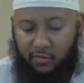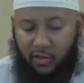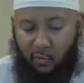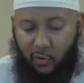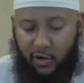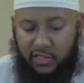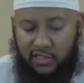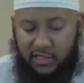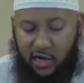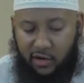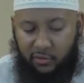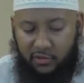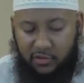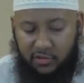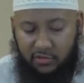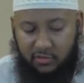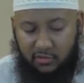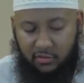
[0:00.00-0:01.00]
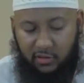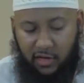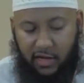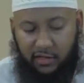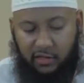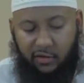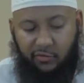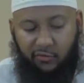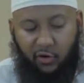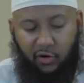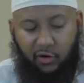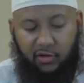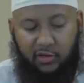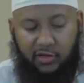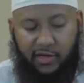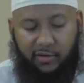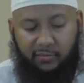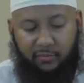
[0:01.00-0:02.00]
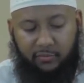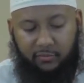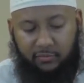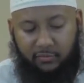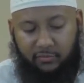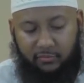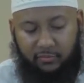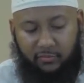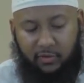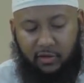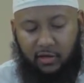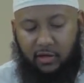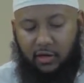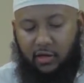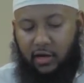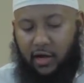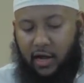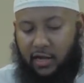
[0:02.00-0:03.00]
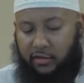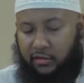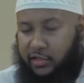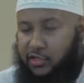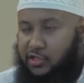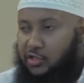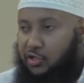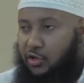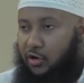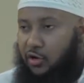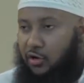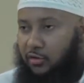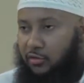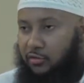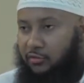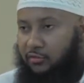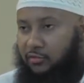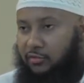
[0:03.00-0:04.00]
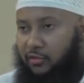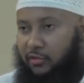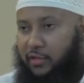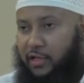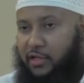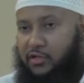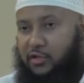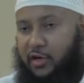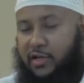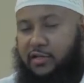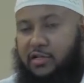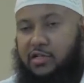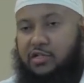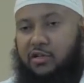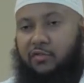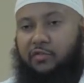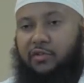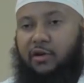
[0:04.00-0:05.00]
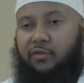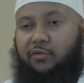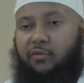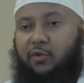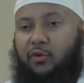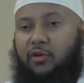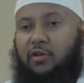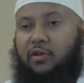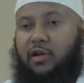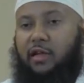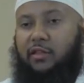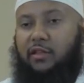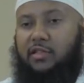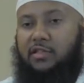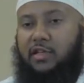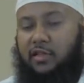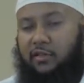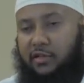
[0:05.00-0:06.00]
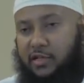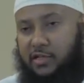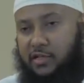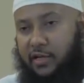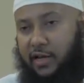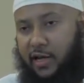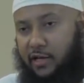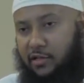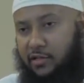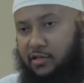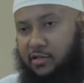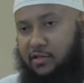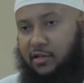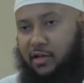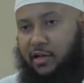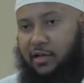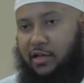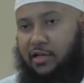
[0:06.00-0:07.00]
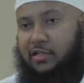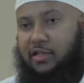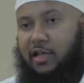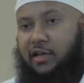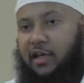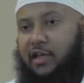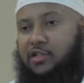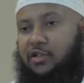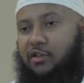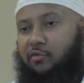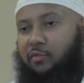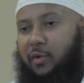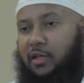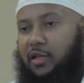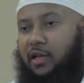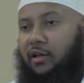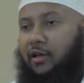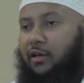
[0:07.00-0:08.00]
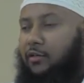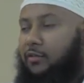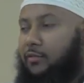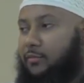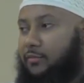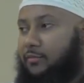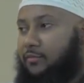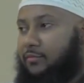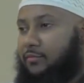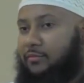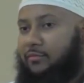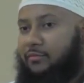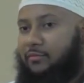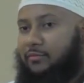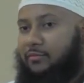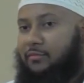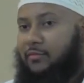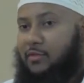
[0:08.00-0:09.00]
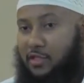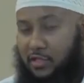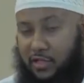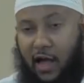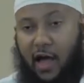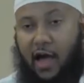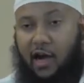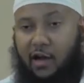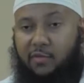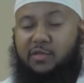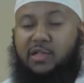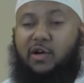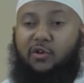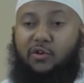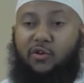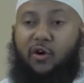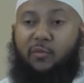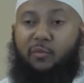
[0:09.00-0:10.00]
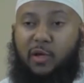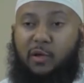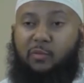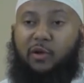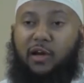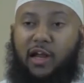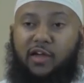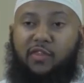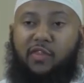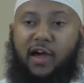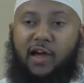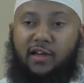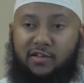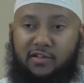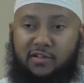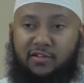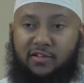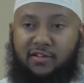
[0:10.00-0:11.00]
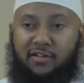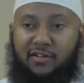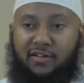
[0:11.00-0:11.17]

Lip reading: They went out and they followed them and they saw the traces of their food, and they said, this dates is the dates of Medina. See, the Arabs, they know people like that.